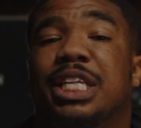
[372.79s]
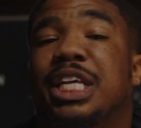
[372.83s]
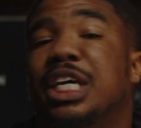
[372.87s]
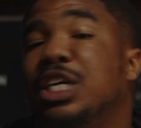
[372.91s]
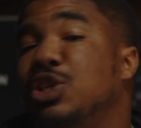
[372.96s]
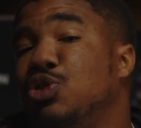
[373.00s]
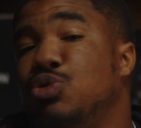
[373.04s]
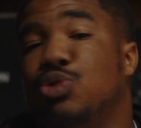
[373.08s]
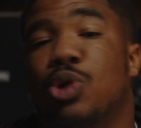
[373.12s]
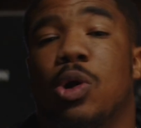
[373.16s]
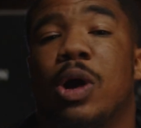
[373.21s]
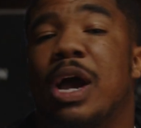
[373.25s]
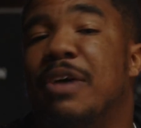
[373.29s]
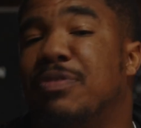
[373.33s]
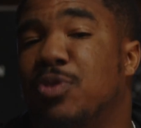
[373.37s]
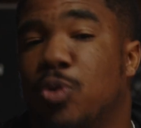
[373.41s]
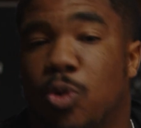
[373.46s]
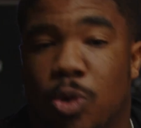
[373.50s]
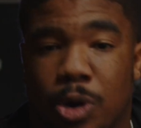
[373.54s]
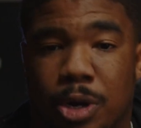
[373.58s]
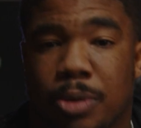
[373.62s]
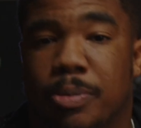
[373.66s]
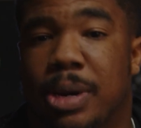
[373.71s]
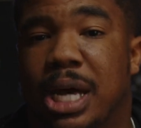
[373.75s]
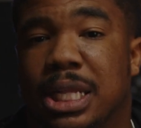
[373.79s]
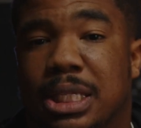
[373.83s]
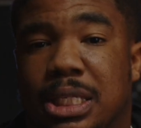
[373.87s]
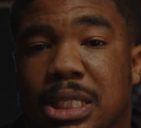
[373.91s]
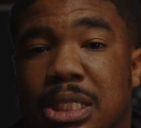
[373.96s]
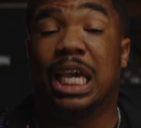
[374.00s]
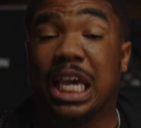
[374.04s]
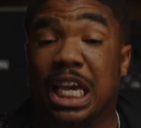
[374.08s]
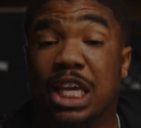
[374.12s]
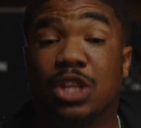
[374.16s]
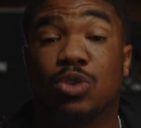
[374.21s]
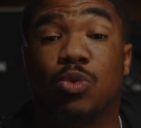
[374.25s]
then you don't have to worry about this.
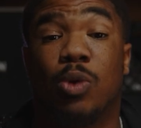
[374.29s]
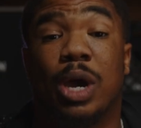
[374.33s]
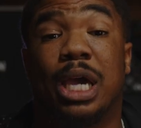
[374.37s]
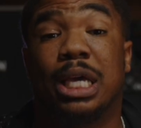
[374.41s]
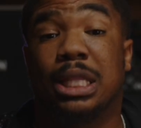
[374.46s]
Either way,